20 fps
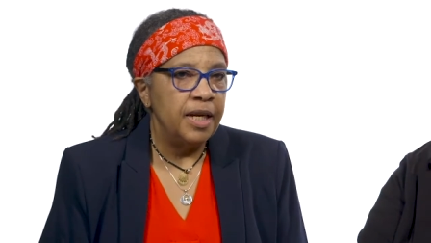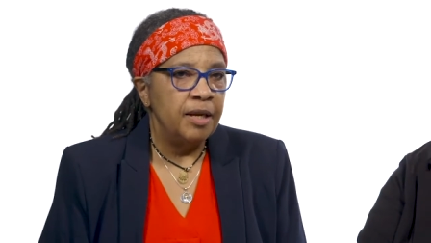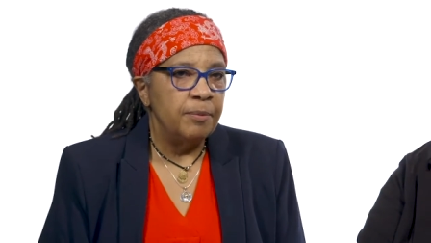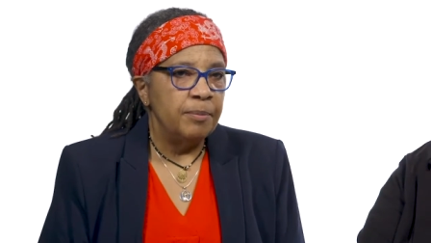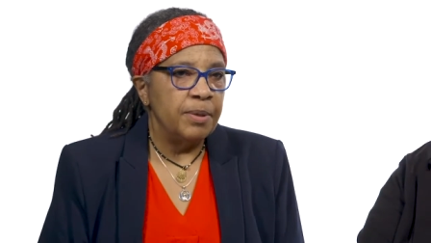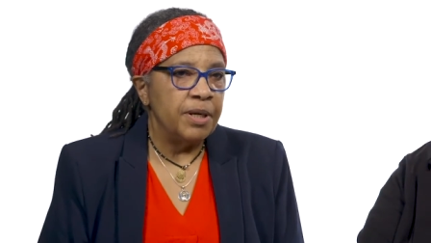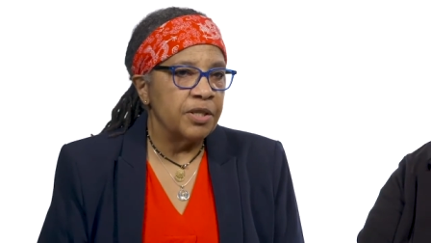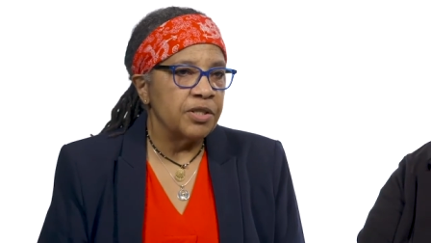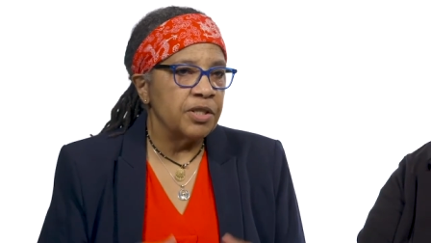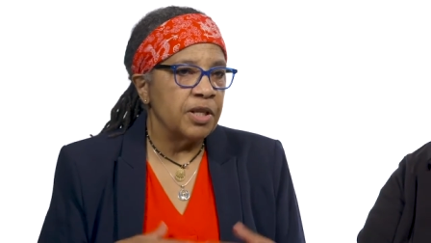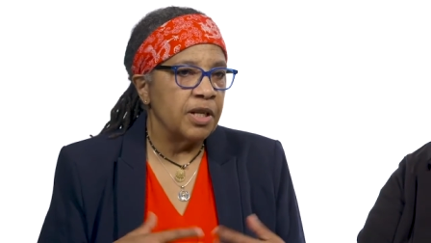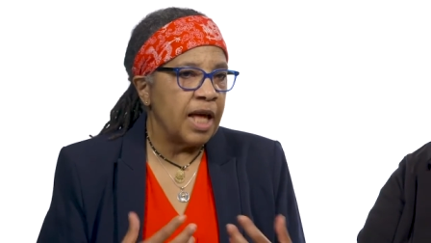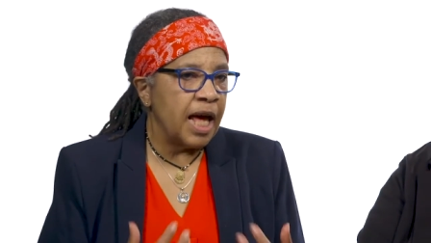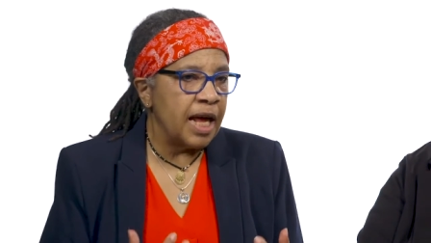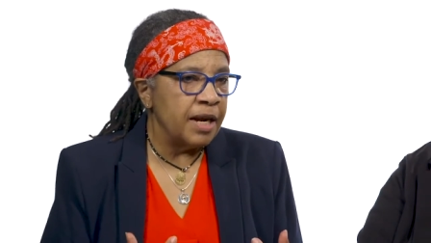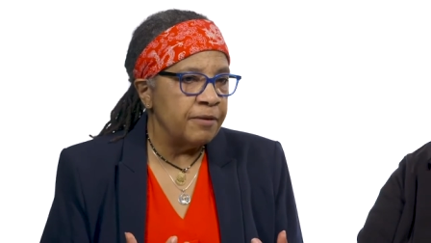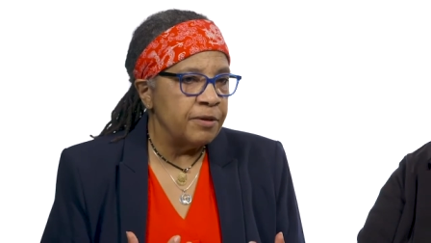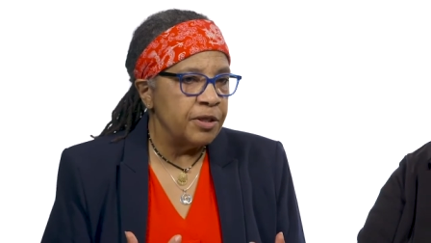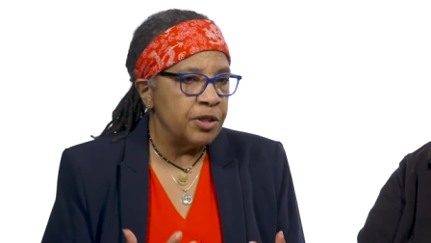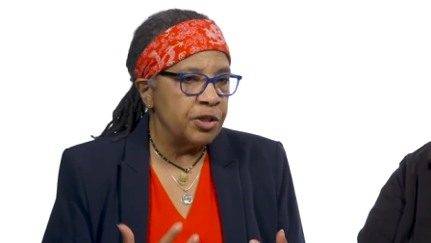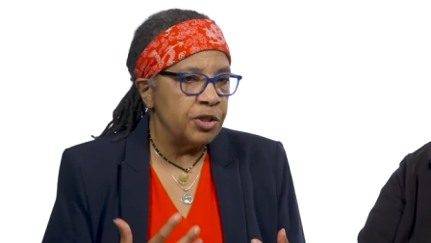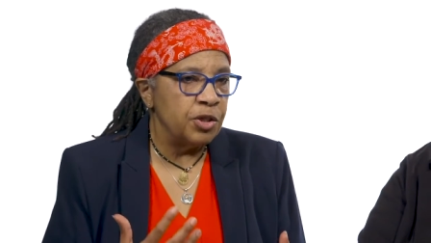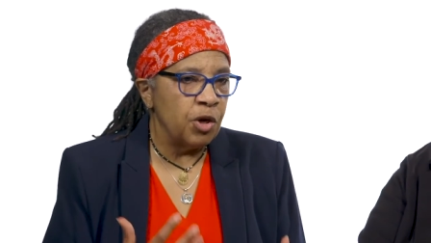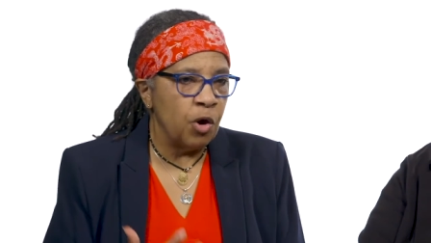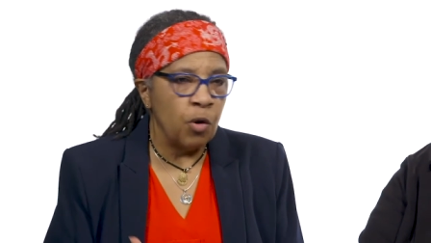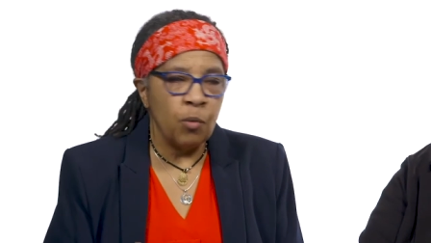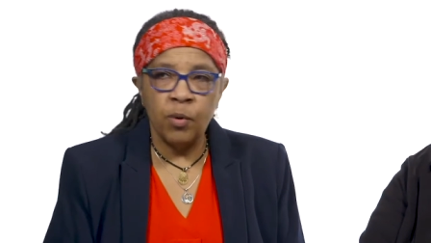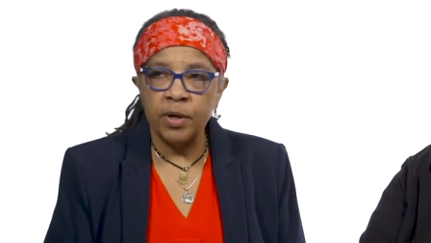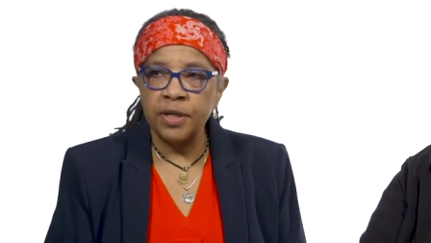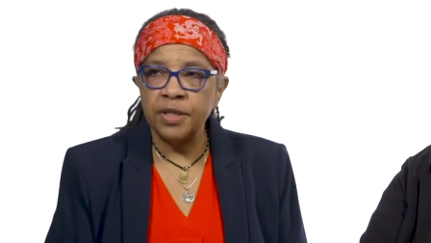Because a lot of us
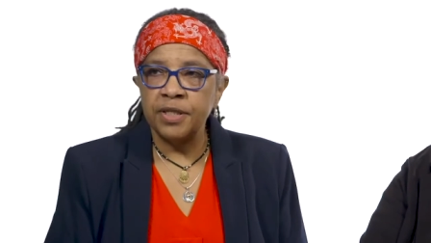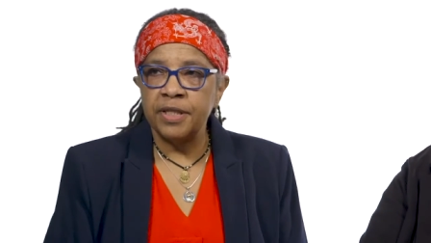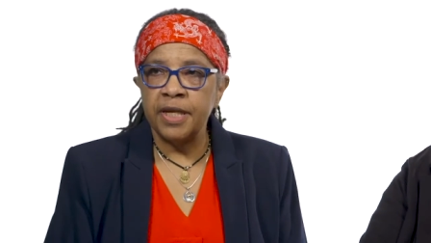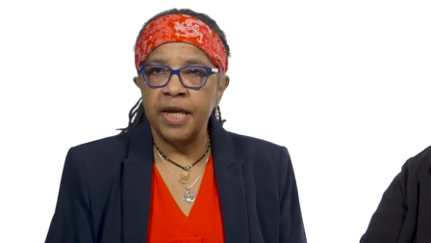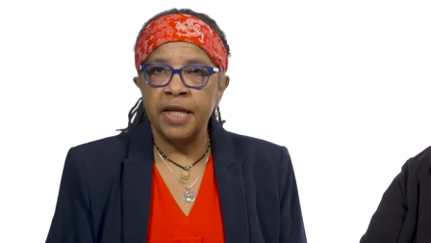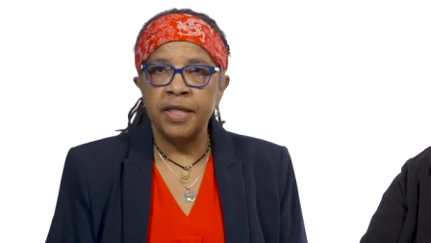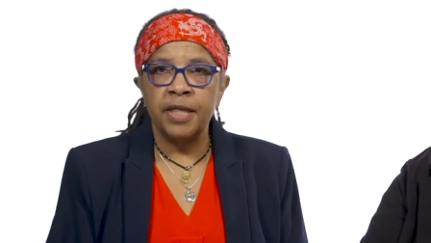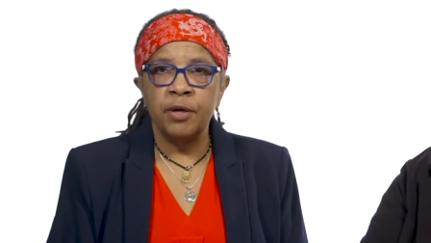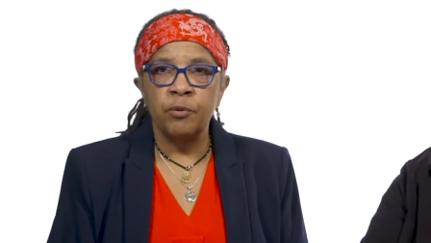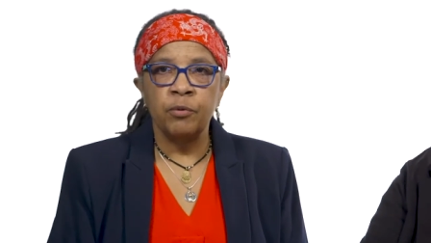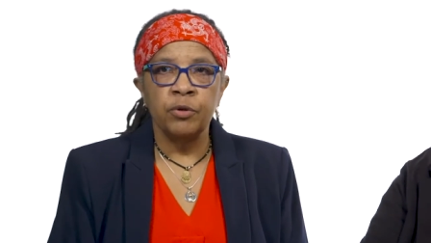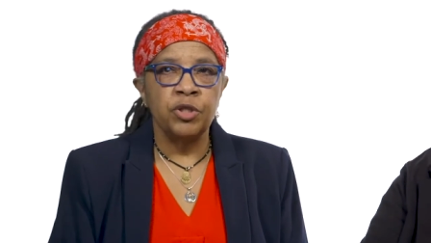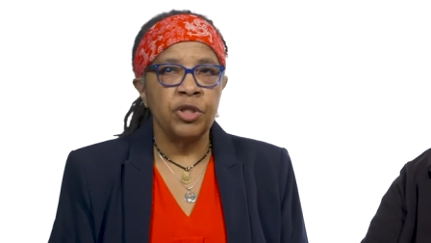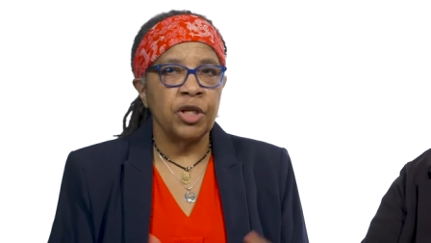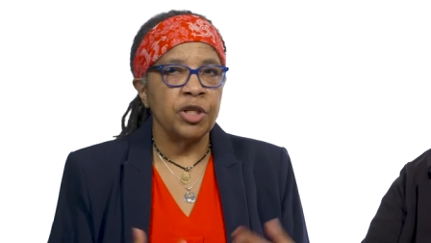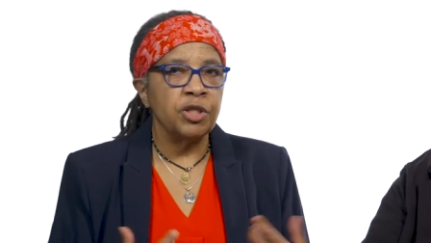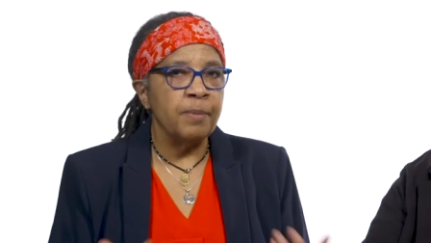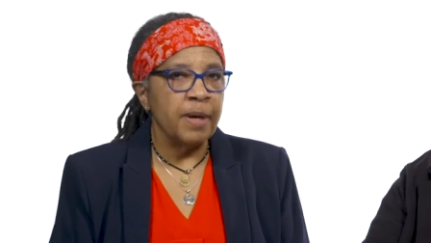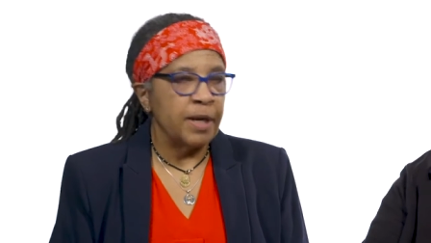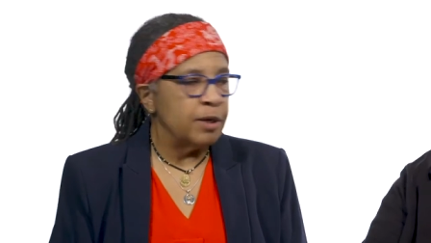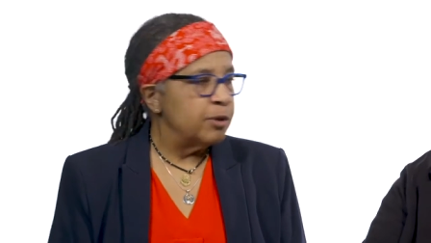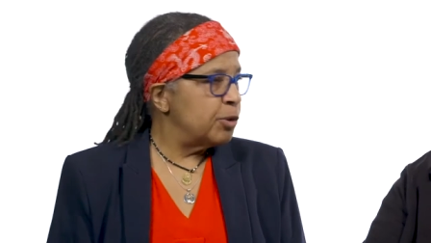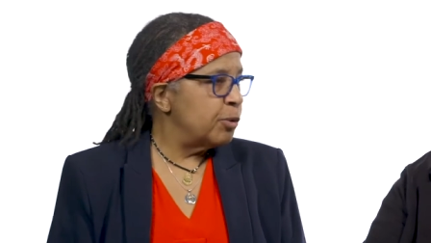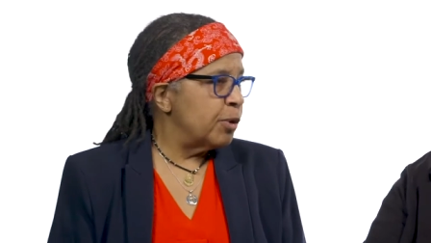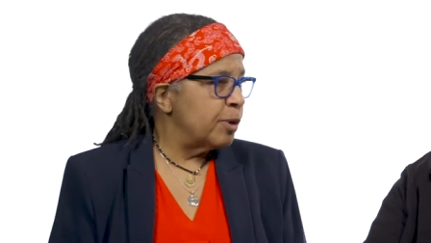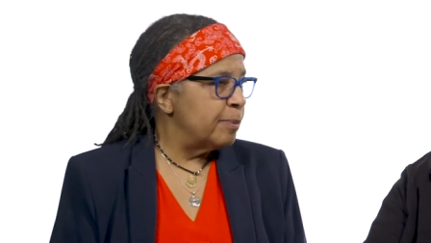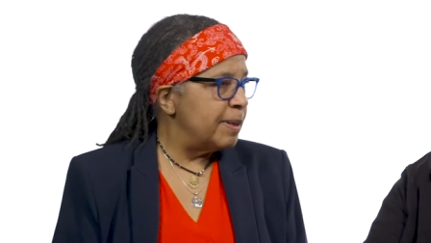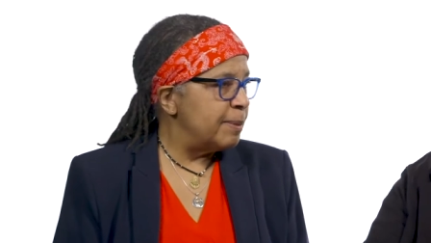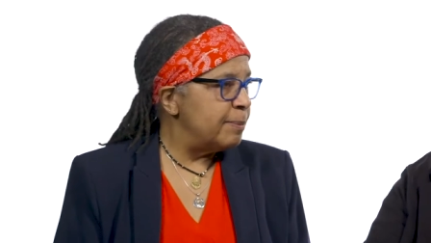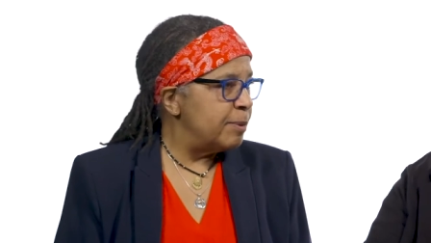don't want to say that we're judgmental
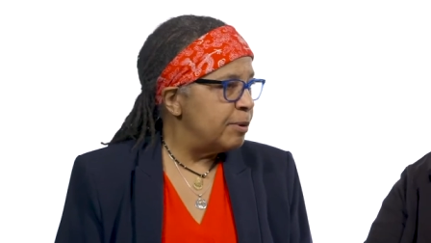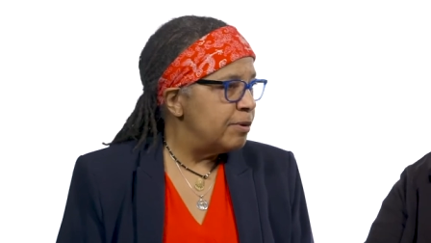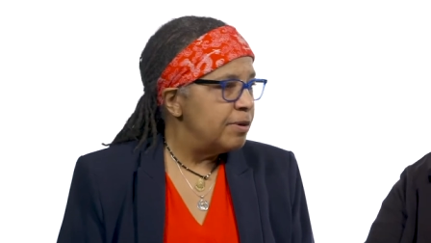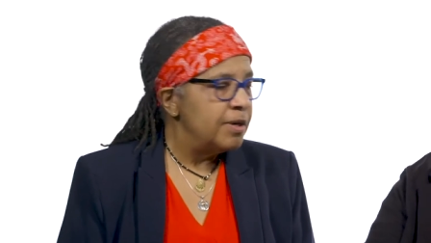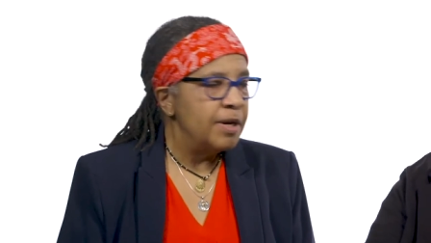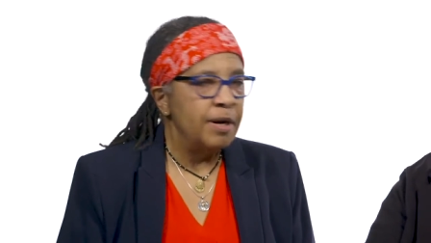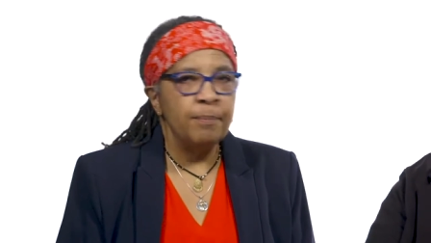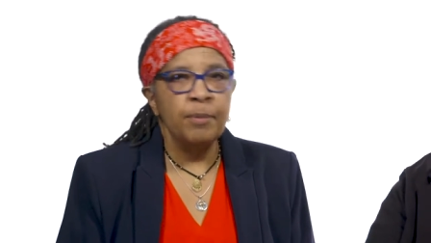toward people,